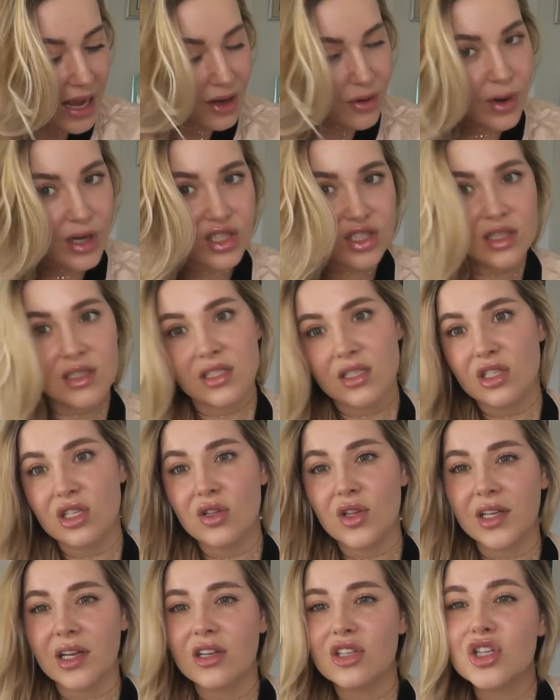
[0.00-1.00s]
questions to
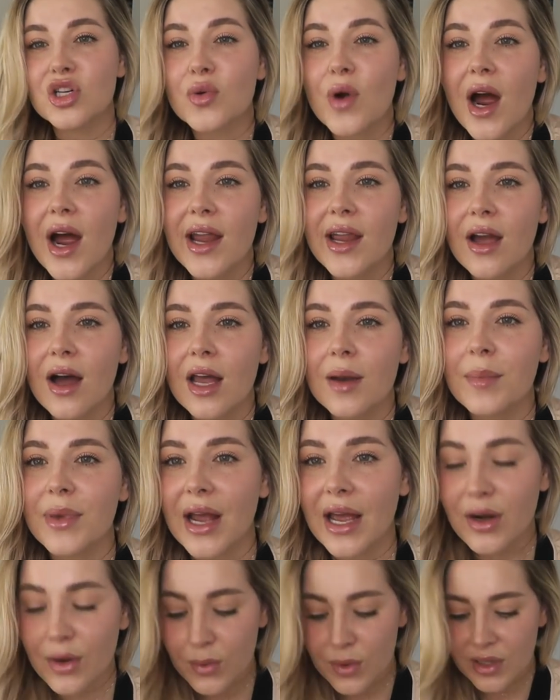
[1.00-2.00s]
do like a try on,
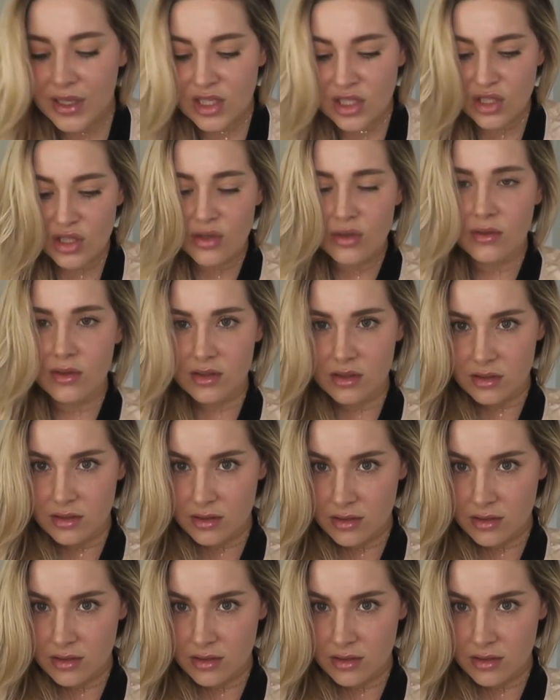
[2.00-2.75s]
but I don't really do,